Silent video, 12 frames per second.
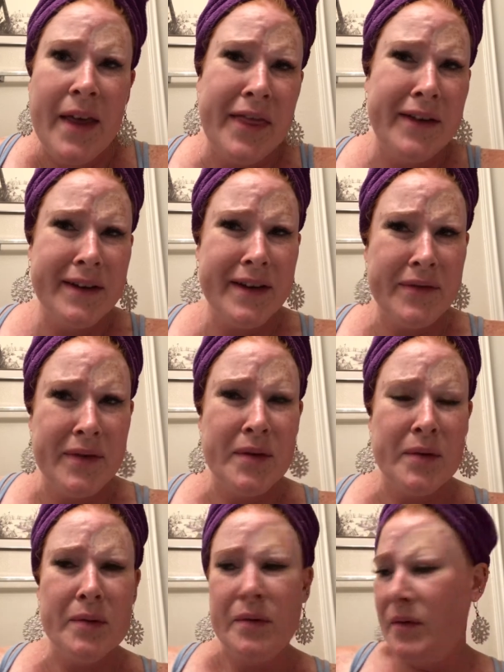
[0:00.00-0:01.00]
they'll give
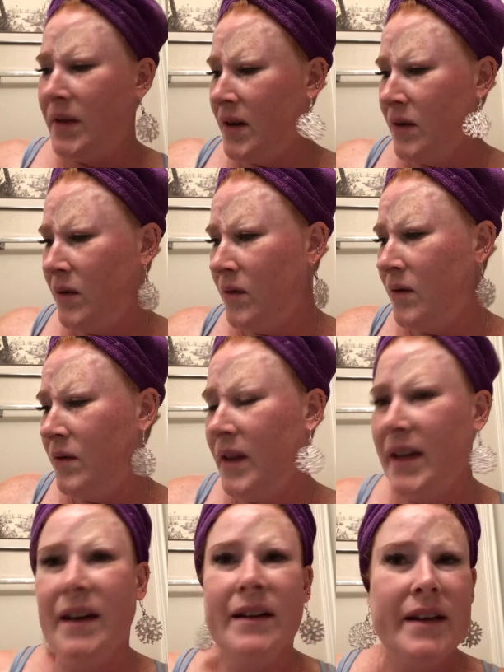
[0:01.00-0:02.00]
you their whole,
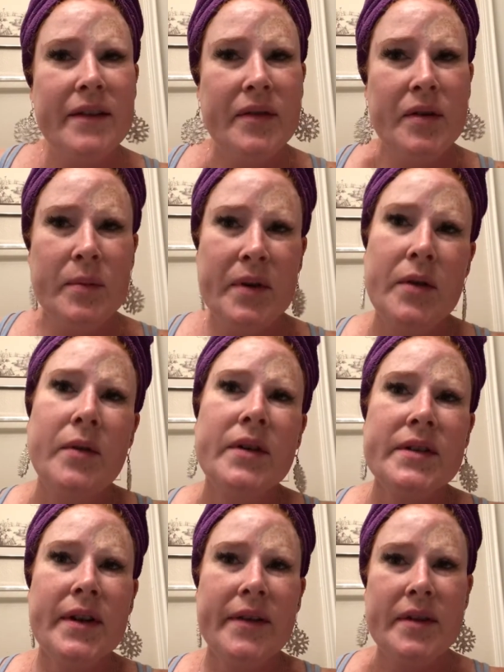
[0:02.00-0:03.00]
like not give you, but you
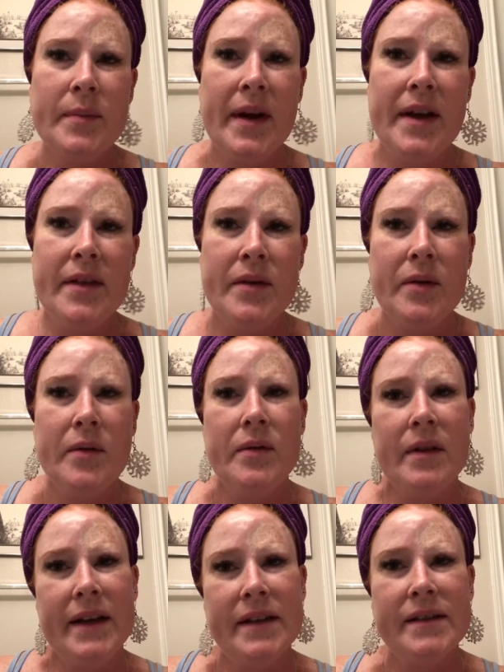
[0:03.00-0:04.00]
also have to buy their
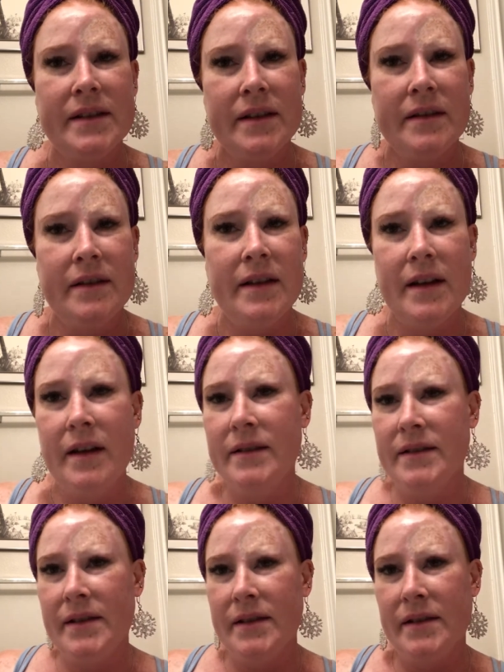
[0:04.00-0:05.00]
whole like stick thing
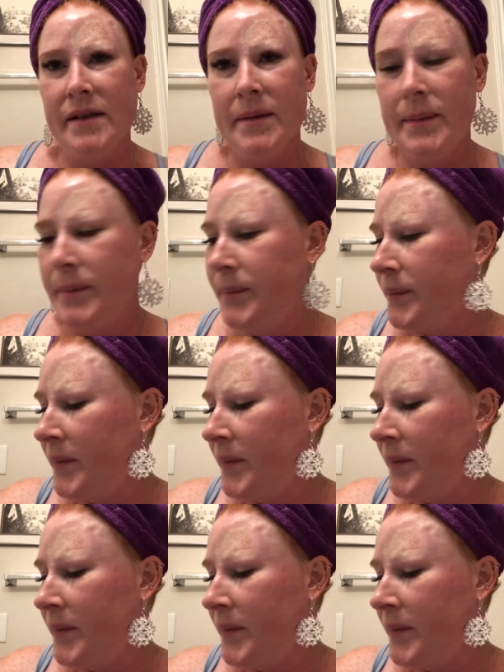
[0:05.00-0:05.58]
on system.